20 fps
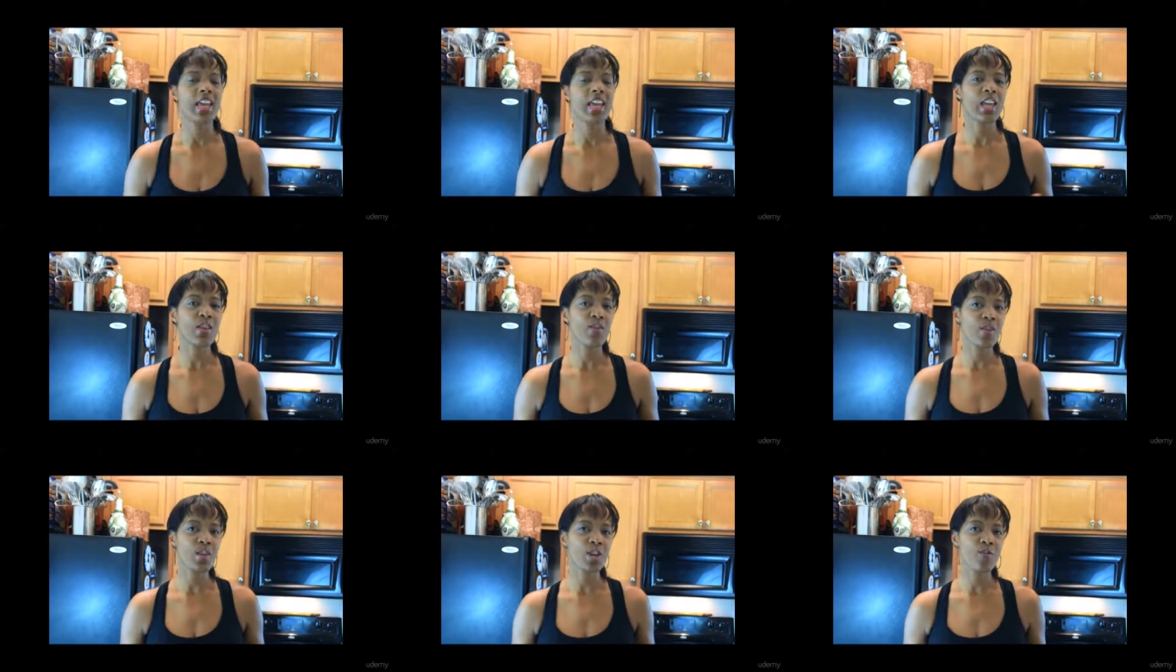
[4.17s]

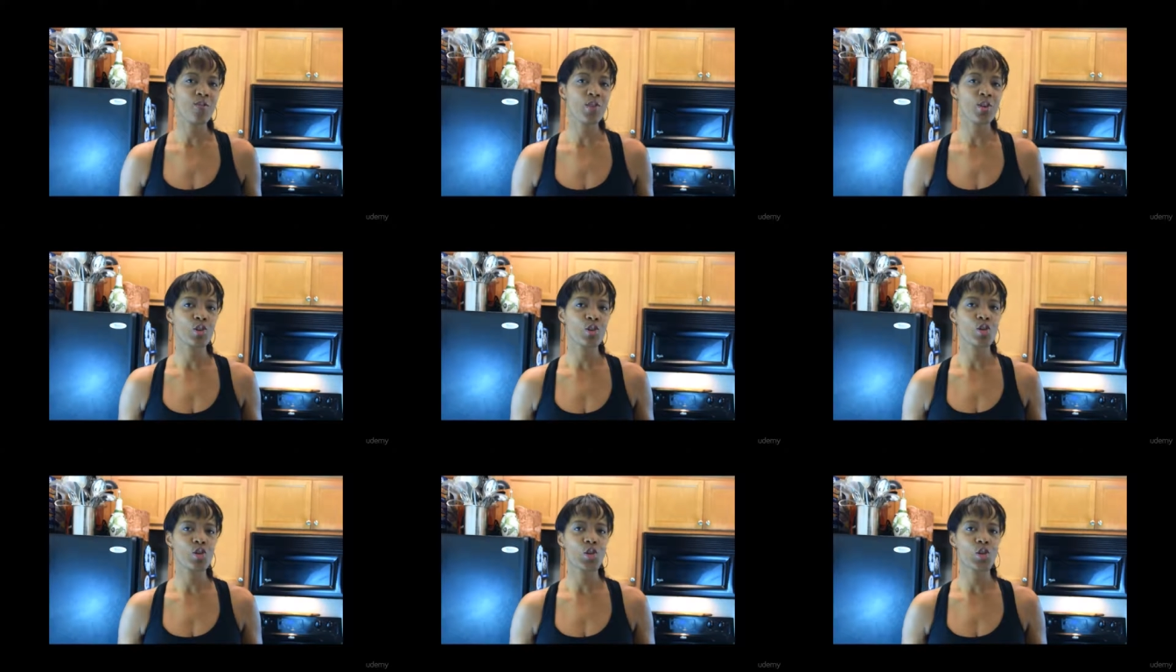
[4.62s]
Even if
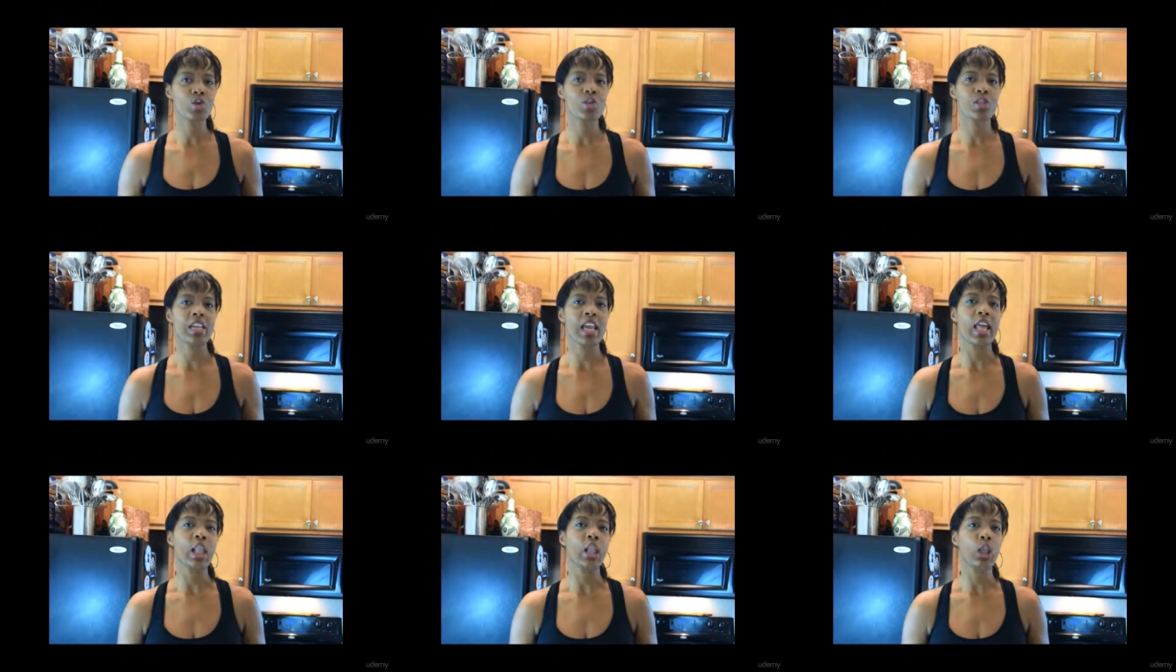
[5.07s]
you
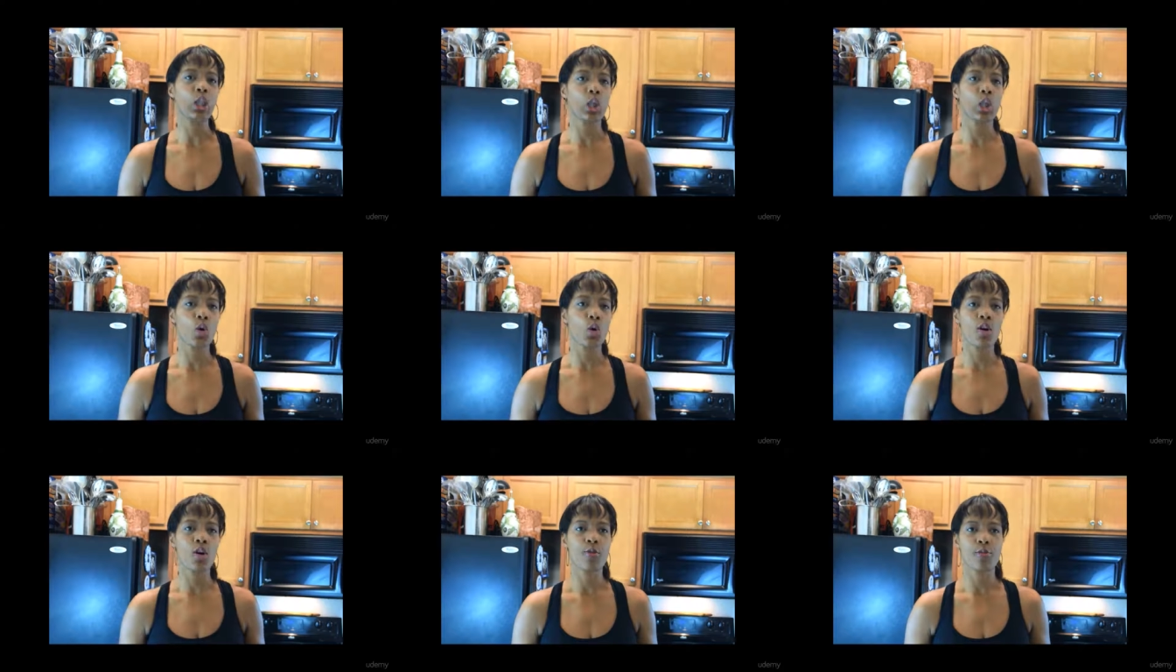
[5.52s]
choose a
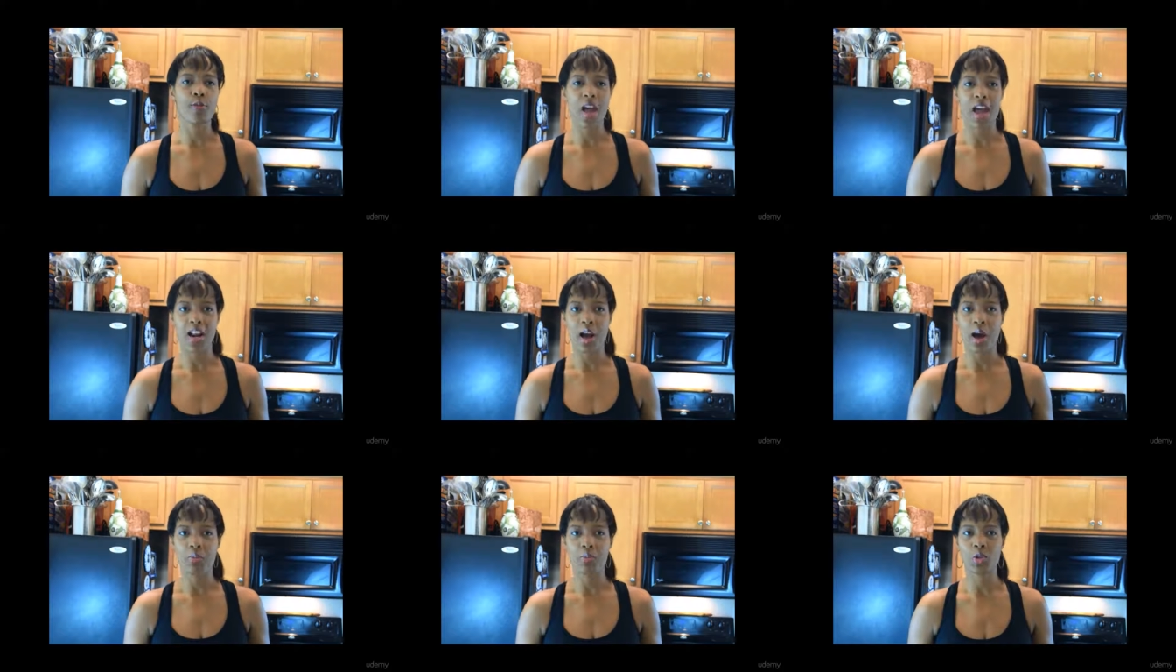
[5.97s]
lower
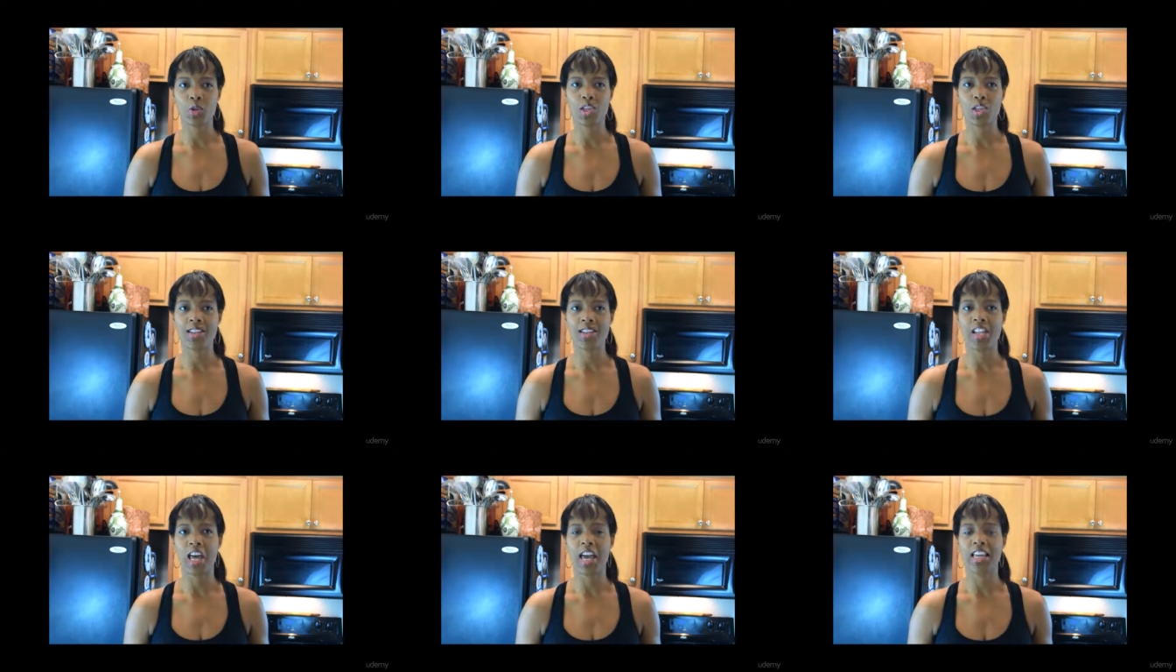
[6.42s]
fat
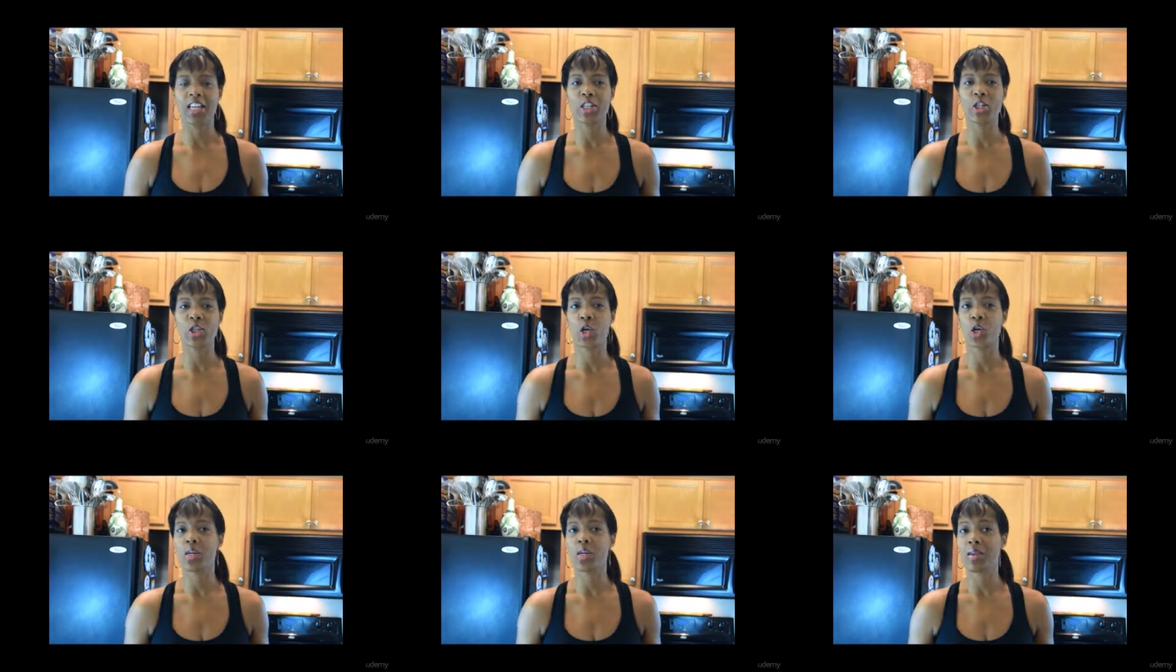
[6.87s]
option
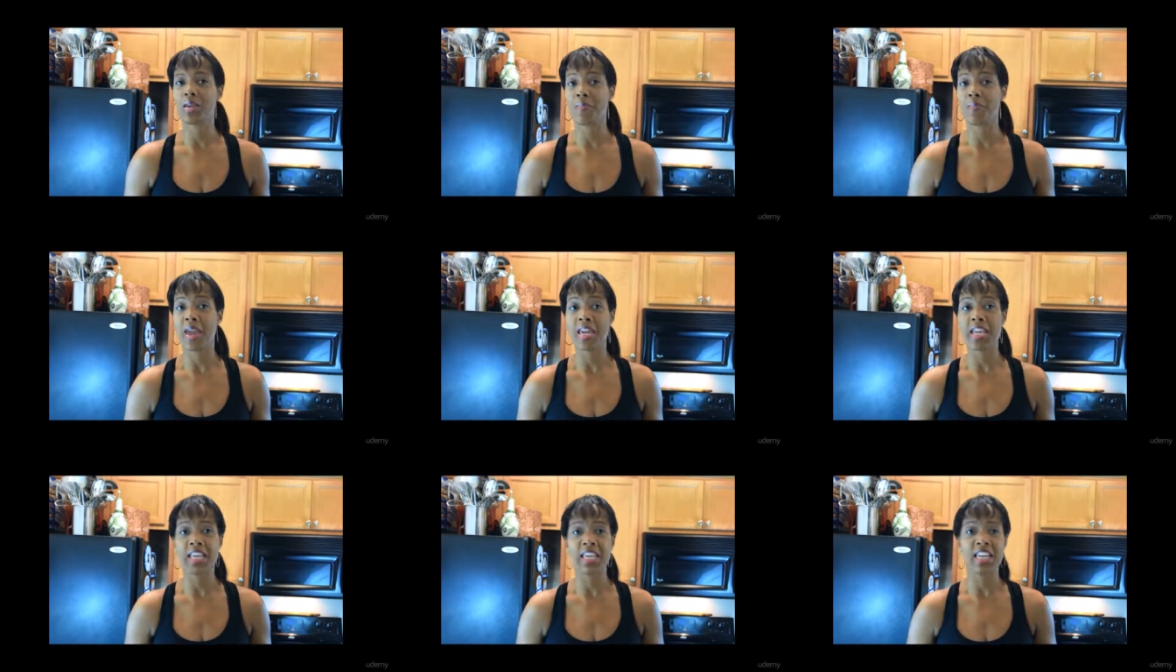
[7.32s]
like turkey
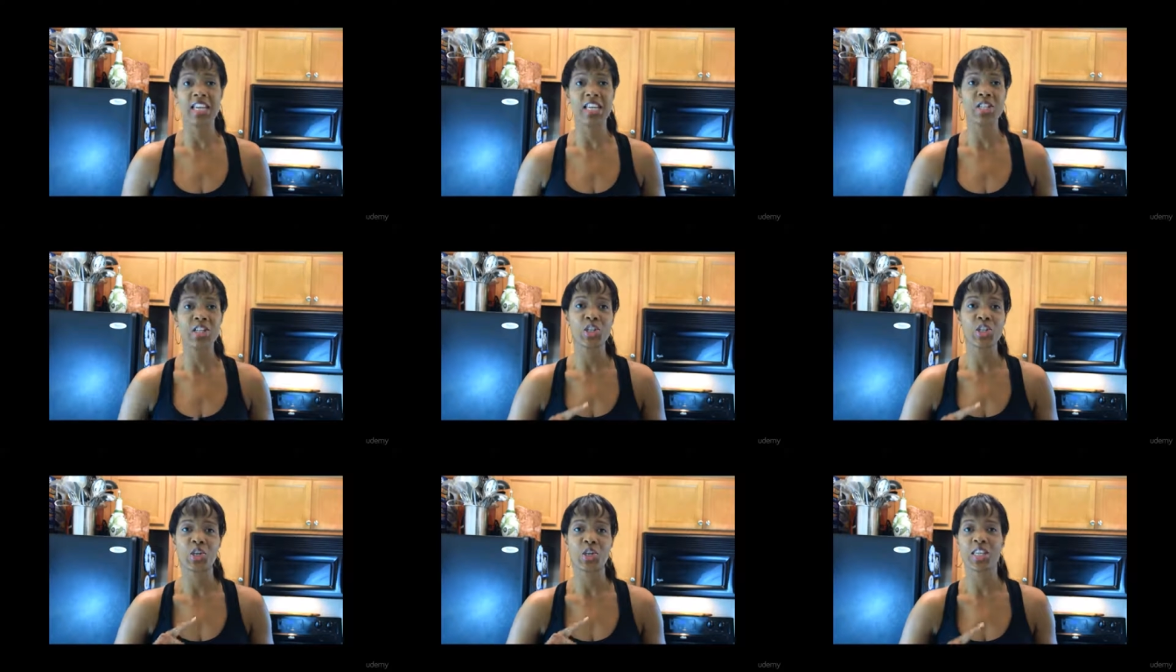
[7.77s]

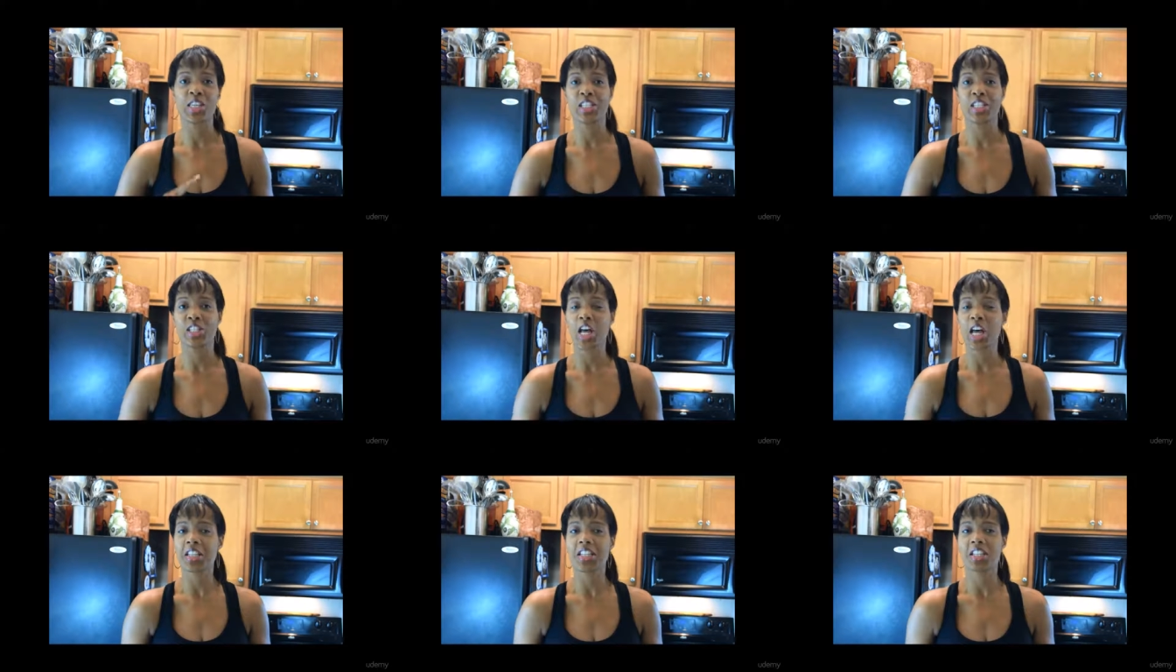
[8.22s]
bacon, turkey
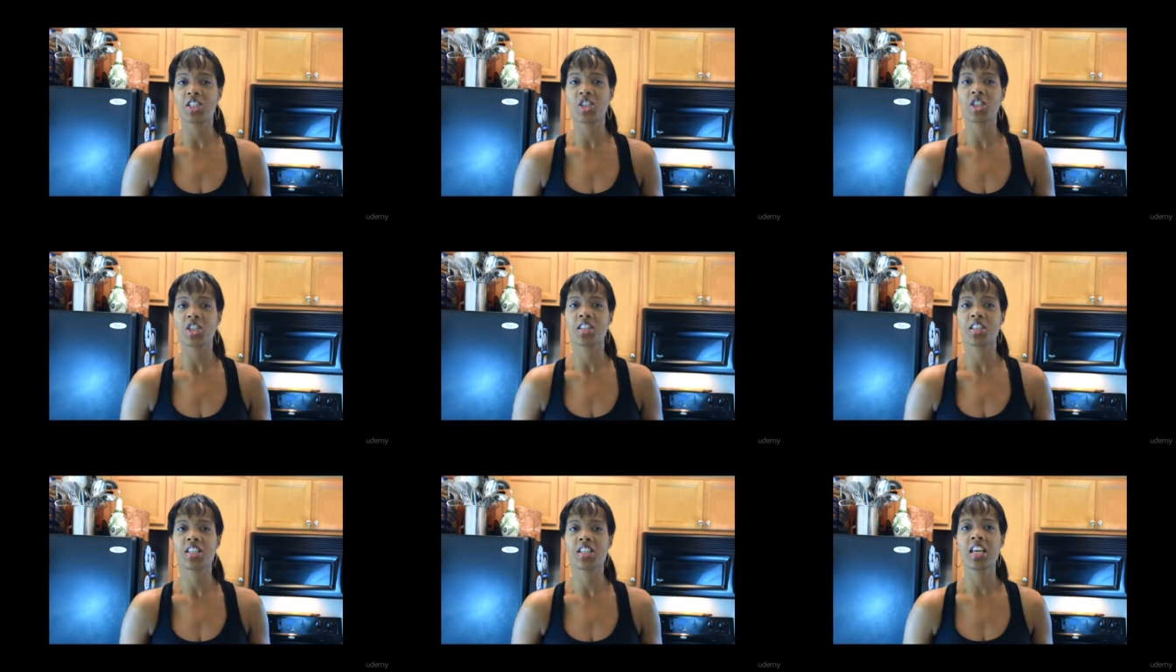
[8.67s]

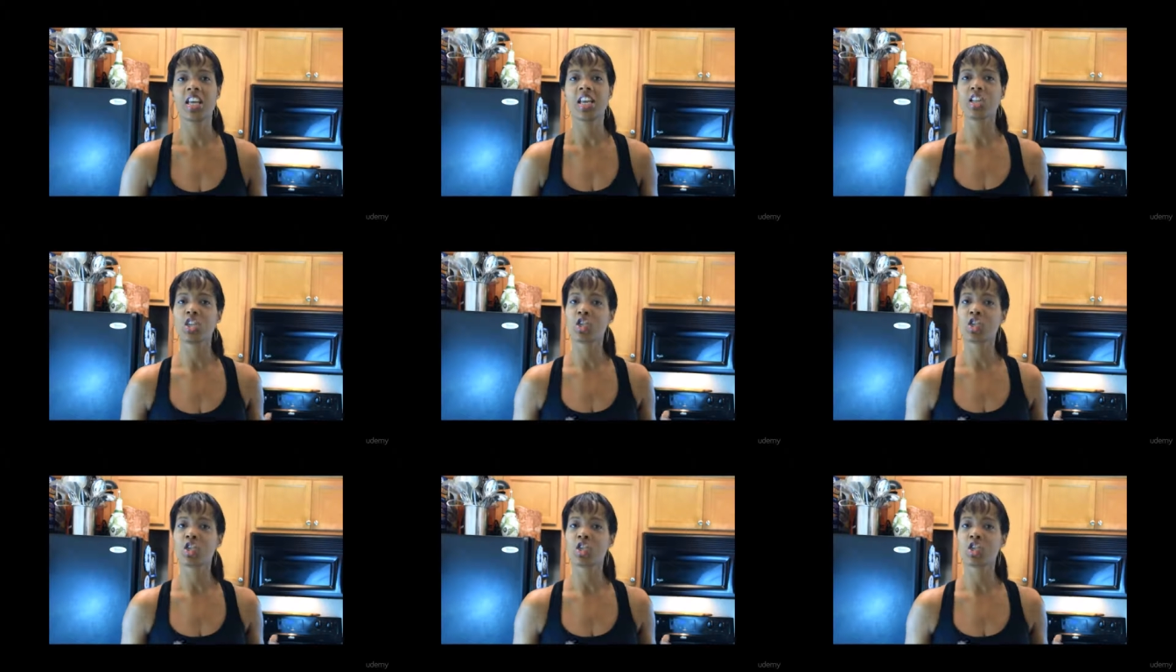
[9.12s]
sausages,